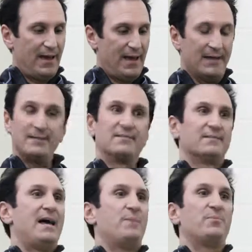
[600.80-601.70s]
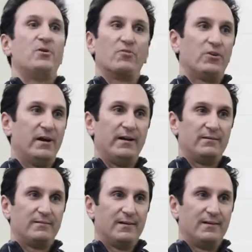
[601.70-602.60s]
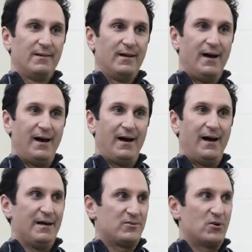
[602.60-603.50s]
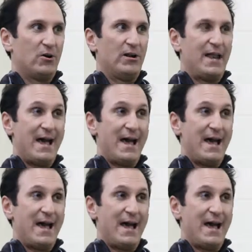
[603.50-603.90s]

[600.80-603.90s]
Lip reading: And it doesn't happen overnight. I started